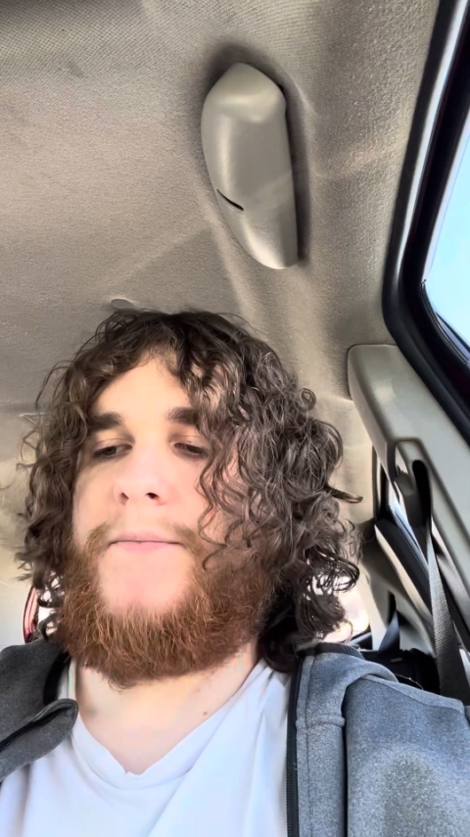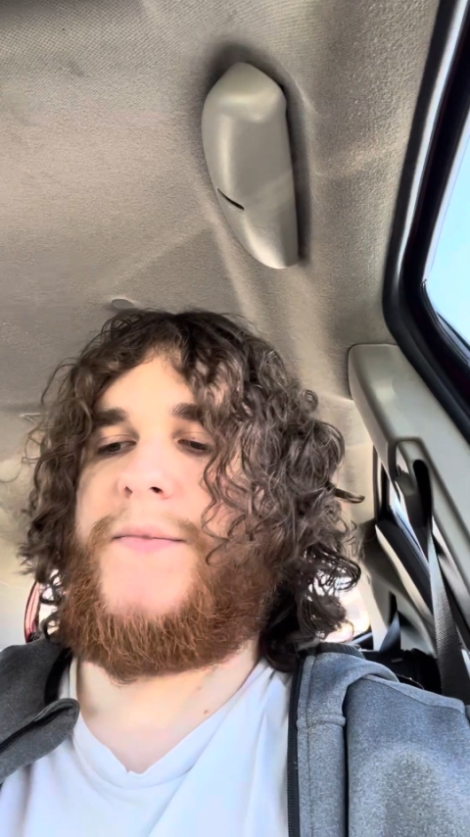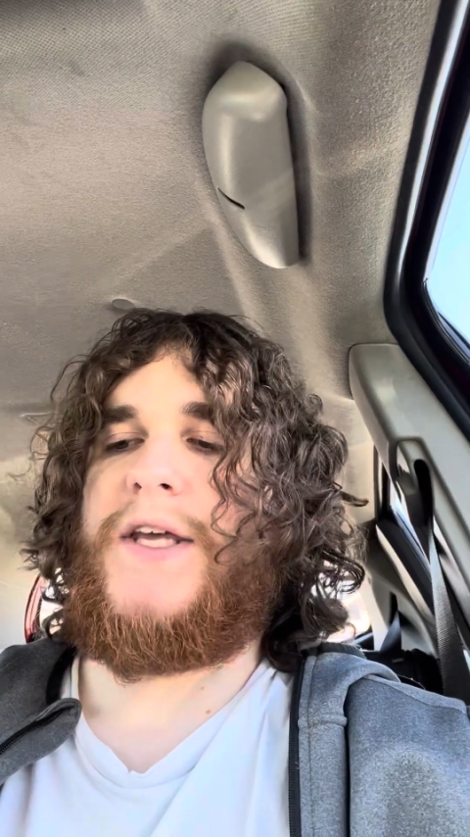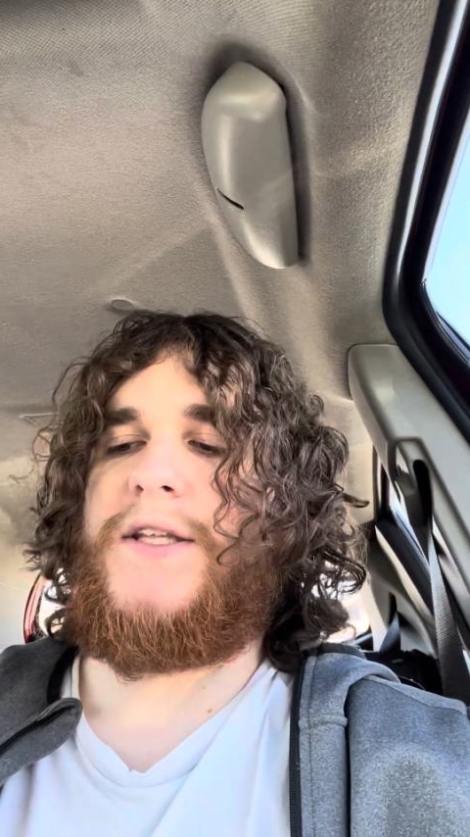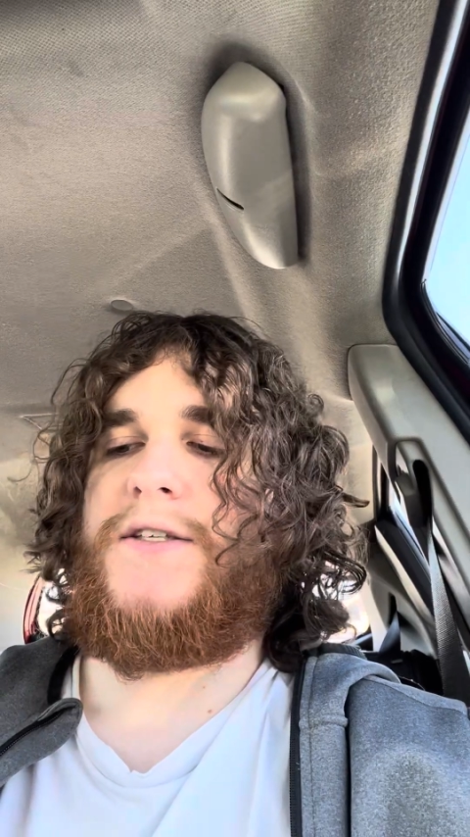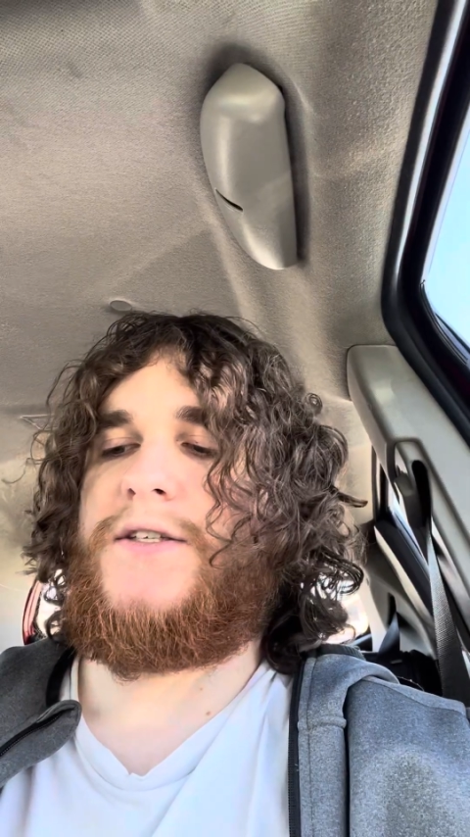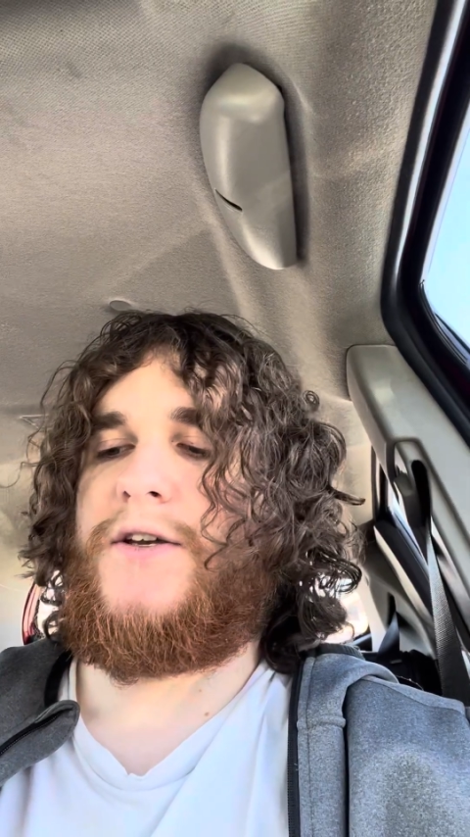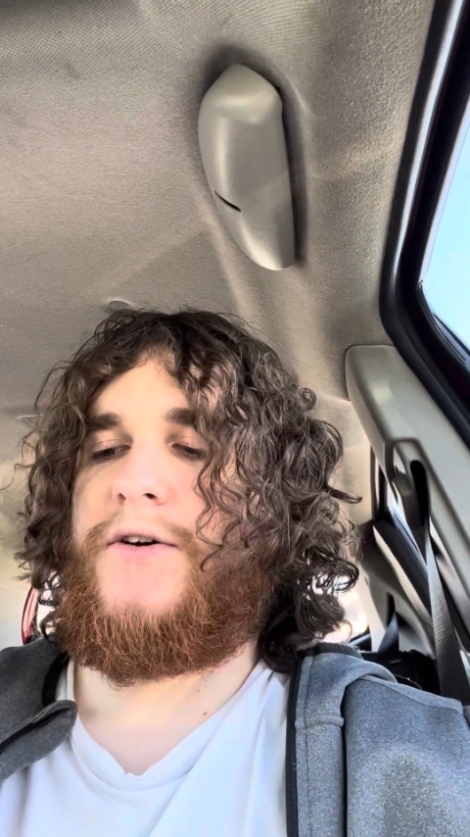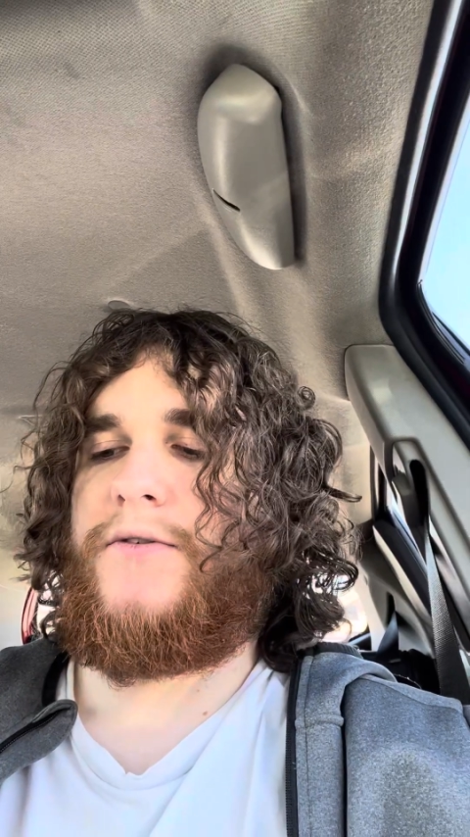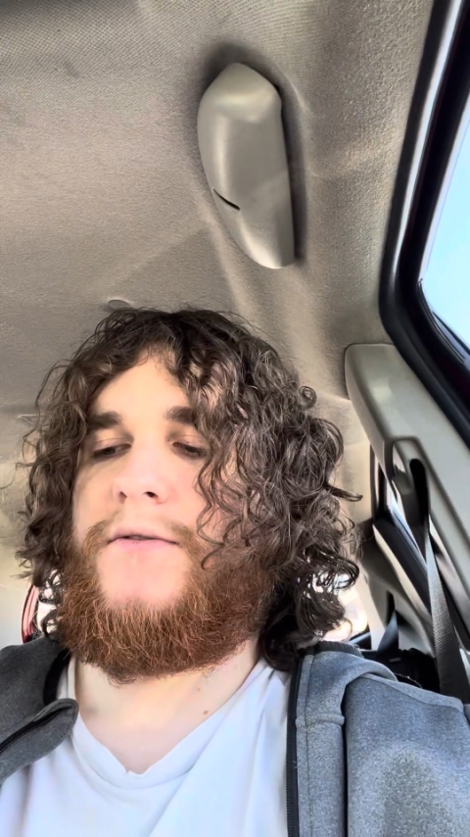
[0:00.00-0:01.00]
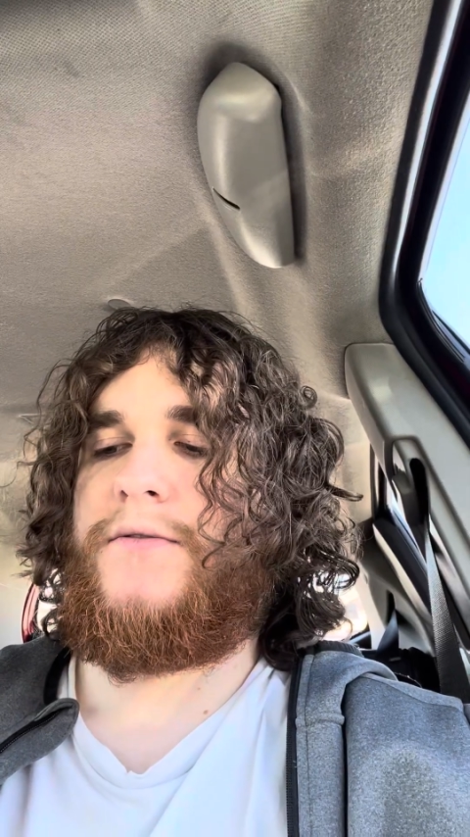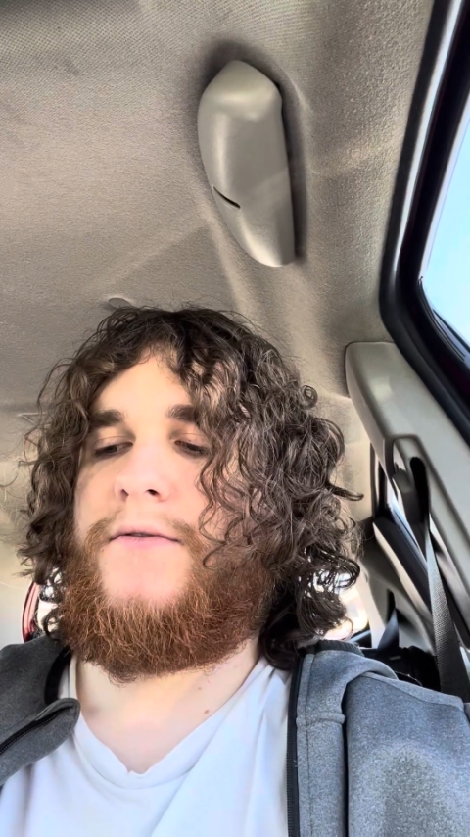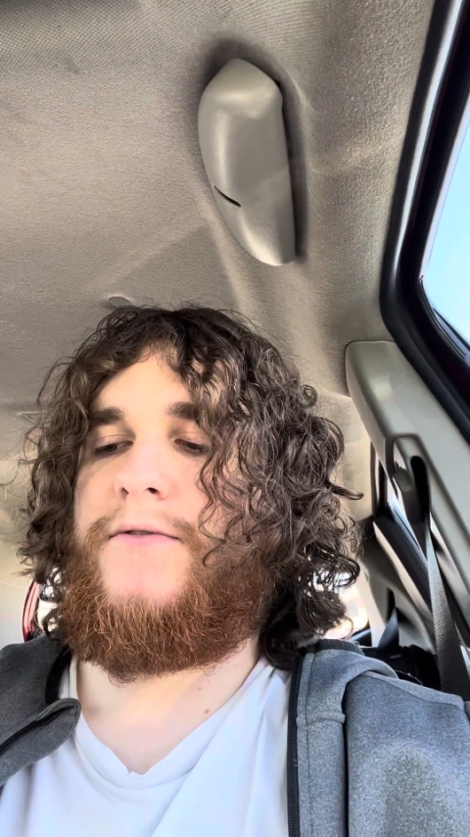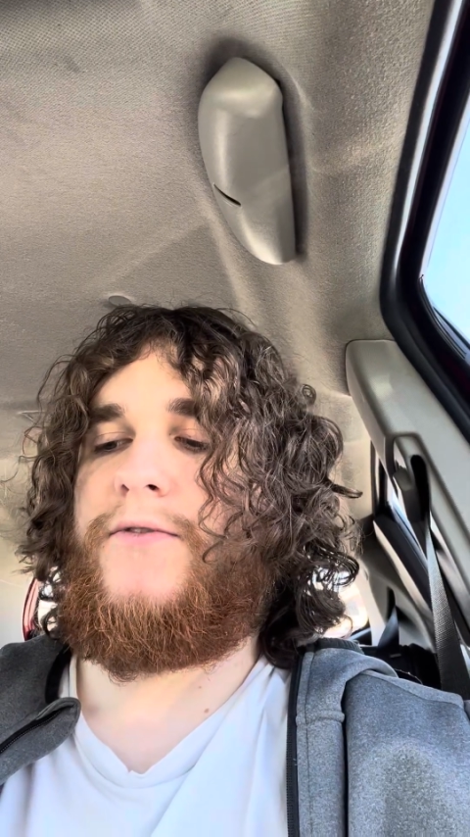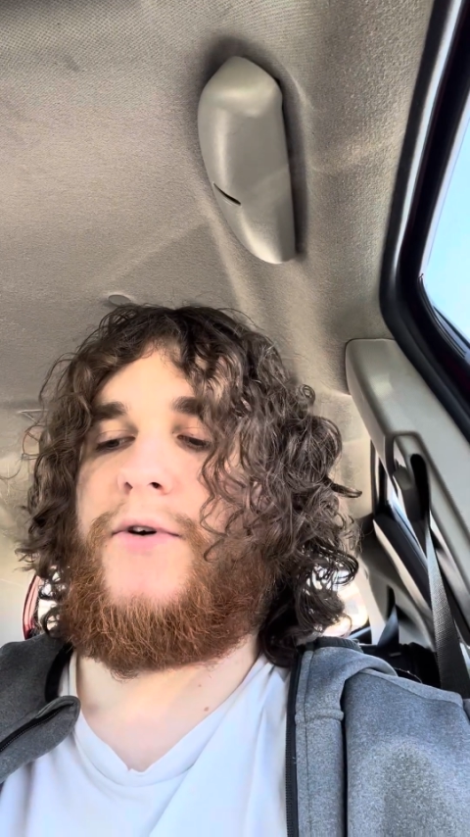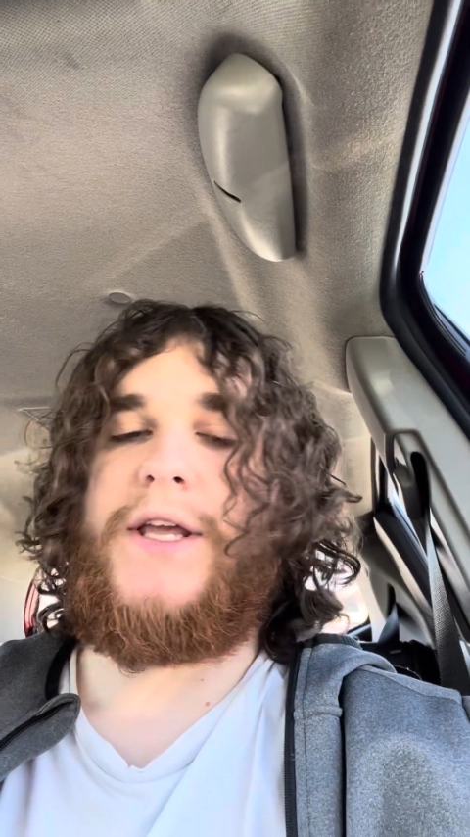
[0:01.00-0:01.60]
And so for